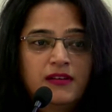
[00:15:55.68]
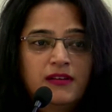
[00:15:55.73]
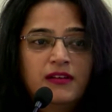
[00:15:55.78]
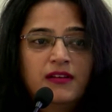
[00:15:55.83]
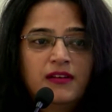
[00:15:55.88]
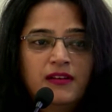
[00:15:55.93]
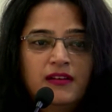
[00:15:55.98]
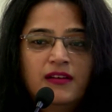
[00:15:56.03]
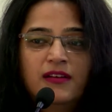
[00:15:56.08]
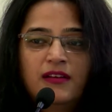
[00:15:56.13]

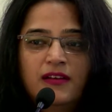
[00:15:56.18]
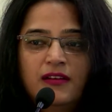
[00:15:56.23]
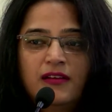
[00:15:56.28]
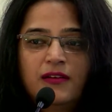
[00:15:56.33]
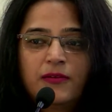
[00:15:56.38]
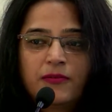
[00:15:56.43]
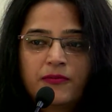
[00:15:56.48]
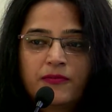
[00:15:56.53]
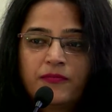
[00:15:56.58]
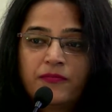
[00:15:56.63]
I have a
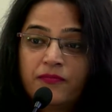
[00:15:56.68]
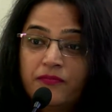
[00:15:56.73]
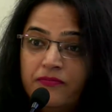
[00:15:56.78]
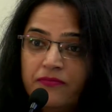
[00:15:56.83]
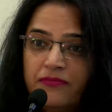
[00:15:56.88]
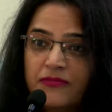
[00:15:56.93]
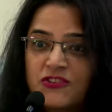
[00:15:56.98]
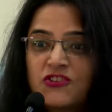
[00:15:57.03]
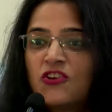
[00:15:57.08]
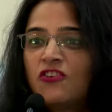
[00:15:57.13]
question.
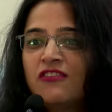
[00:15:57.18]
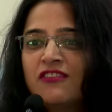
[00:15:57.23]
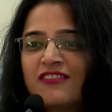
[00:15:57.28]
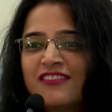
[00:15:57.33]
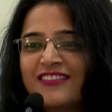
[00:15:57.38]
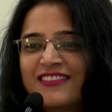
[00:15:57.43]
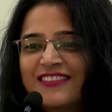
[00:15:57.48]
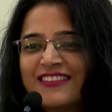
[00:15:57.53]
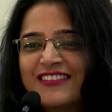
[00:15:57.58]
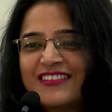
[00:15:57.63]
Sure.
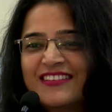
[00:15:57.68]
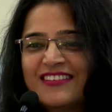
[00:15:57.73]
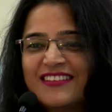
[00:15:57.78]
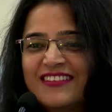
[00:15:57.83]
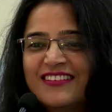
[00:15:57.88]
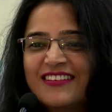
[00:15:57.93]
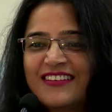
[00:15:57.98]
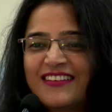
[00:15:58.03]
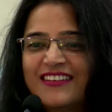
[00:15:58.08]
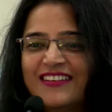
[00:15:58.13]
Now, since
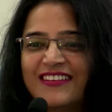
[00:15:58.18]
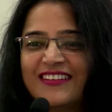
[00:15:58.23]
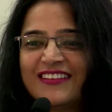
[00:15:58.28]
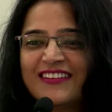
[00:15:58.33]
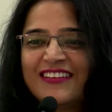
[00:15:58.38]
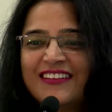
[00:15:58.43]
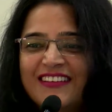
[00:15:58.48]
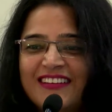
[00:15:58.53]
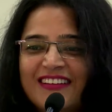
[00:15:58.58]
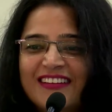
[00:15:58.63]
you're
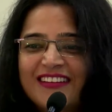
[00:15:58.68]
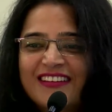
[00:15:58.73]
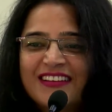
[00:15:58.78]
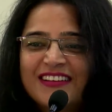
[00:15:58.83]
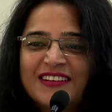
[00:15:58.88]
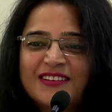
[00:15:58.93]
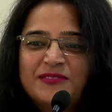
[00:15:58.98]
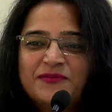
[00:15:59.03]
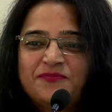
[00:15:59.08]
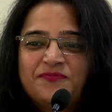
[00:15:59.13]

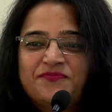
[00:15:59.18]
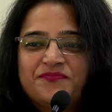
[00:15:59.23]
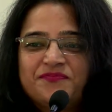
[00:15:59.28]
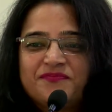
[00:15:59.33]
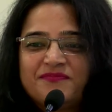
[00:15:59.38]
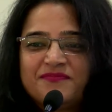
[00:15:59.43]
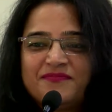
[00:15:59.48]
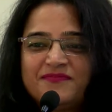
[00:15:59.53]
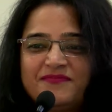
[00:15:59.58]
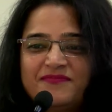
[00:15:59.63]
uh,
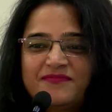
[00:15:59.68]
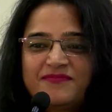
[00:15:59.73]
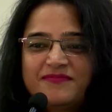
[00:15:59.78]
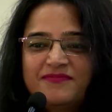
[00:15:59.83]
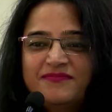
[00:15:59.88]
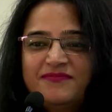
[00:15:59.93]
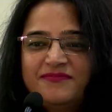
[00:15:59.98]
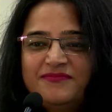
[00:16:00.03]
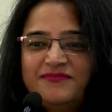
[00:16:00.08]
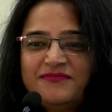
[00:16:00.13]
VP
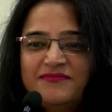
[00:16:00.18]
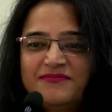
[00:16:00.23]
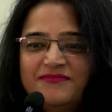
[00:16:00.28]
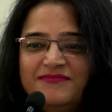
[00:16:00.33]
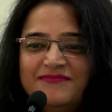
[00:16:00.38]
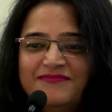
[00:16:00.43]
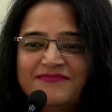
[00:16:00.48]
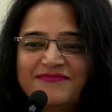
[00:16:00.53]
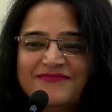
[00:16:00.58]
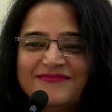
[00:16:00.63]
of
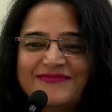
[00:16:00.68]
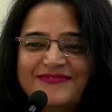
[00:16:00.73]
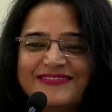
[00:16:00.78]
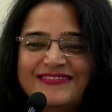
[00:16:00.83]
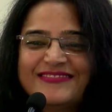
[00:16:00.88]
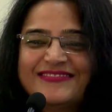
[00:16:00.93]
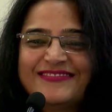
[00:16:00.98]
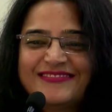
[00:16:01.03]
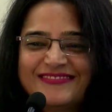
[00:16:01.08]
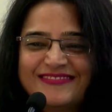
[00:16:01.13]
Artist Aloud
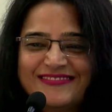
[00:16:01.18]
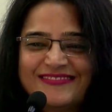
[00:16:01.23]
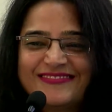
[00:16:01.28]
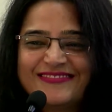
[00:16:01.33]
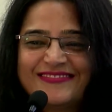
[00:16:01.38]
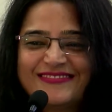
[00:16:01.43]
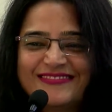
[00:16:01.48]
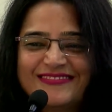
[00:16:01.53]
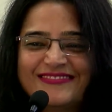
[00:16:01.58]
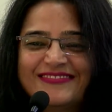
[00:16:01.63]
and you're
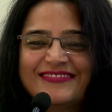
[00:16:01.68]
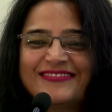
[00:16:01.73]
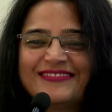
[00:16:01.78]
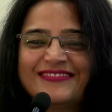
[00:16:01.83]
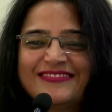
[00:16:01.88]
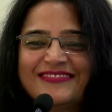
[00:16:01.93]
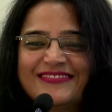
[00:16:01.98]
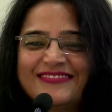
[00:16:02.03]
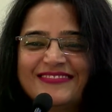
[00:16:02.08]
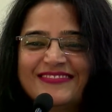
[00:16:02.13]
hunting for
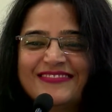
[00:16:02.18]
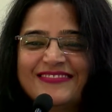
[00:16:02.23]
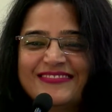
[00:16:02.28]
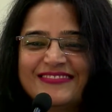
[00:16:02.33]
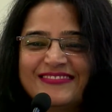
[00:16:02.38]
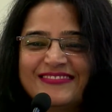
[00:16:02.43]
talent.